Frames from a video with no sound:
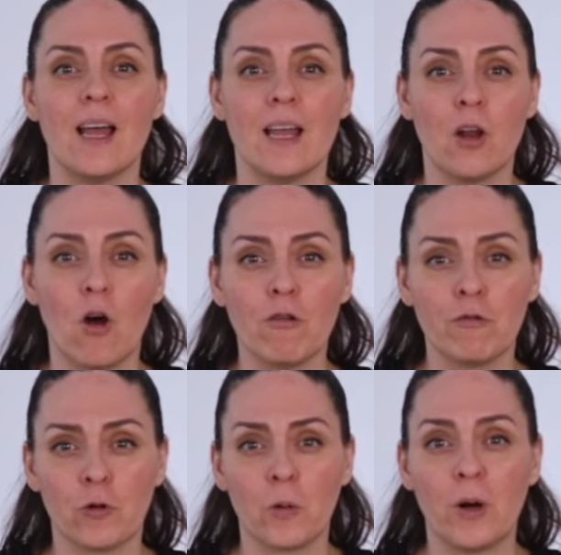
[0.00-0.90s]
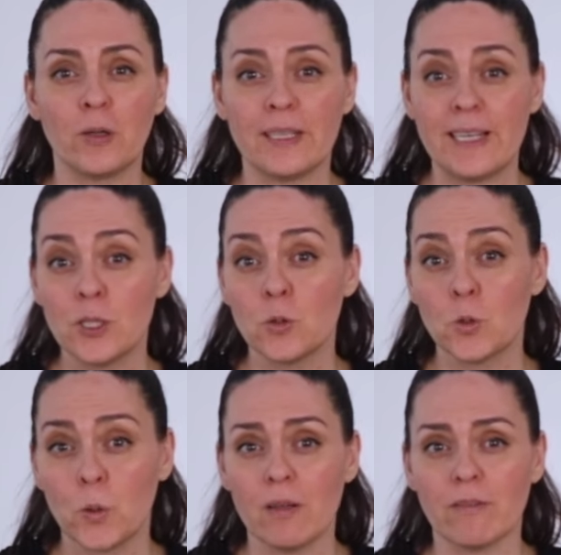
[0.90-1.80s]
and off for about 8 to
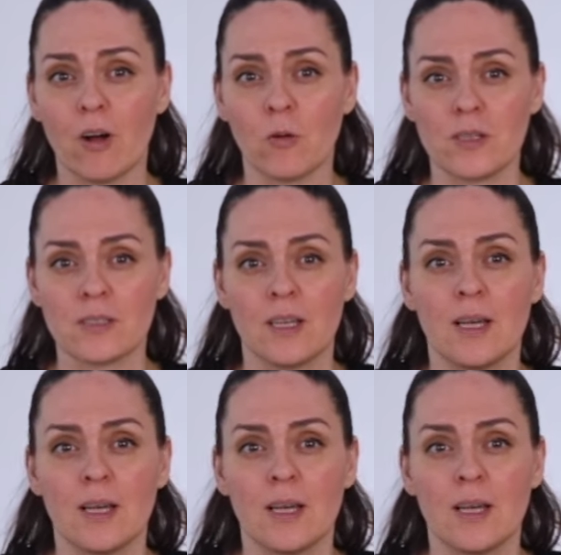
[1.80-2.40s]
12 hours